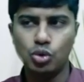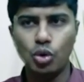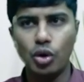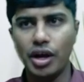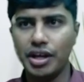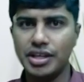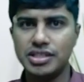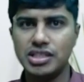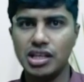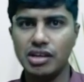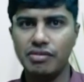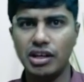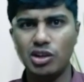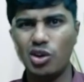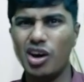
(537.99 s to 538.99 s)
though I
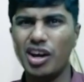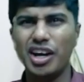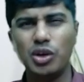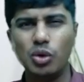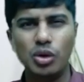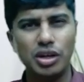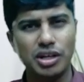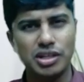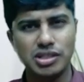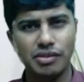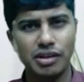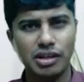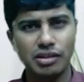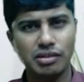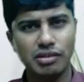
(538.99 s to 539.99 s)
receive it or I don't receive
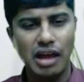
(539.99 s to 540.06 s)
it.